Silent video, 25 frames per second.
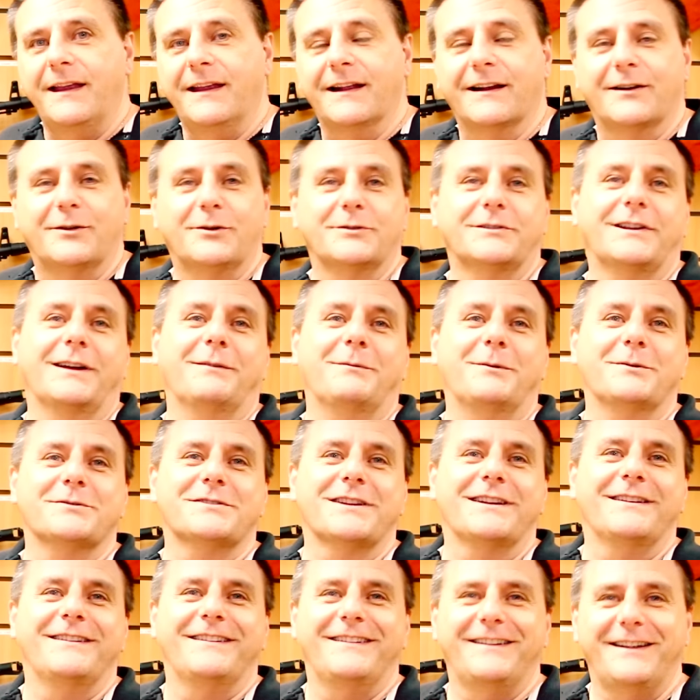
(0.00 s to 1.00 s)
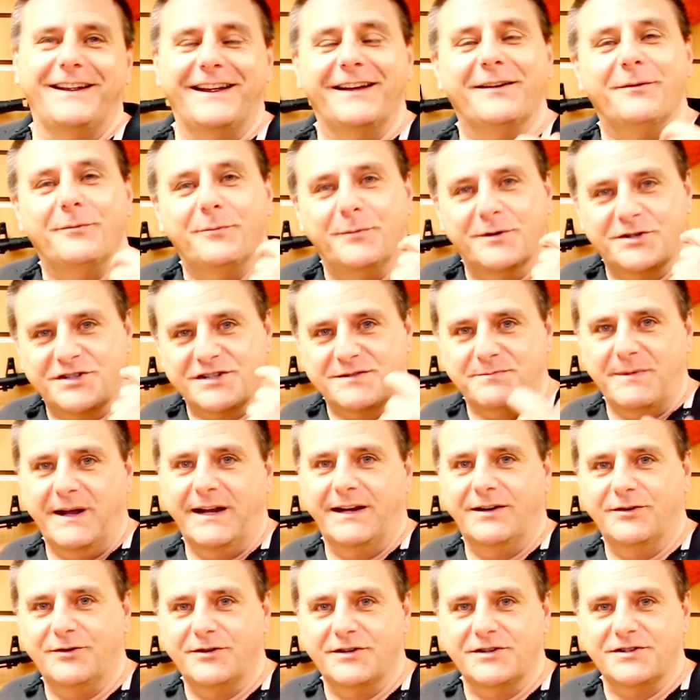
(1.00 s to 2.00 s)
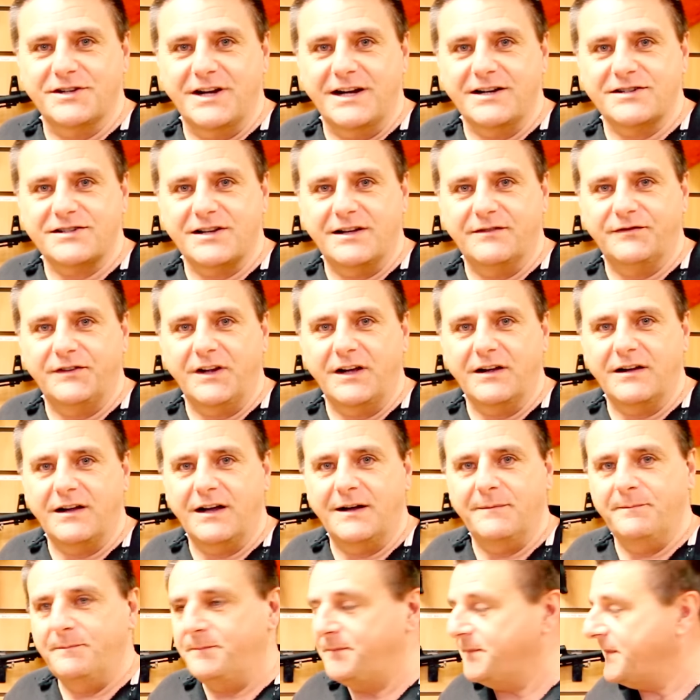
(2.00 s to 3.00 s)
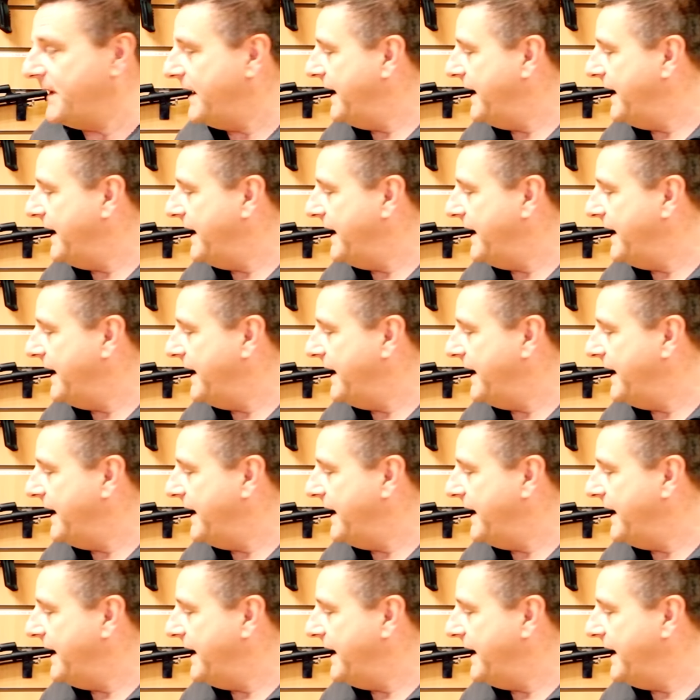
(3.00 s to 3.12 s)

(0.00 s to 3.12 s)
You'll cut that, won't you? Which is mainorangeairsoft.com.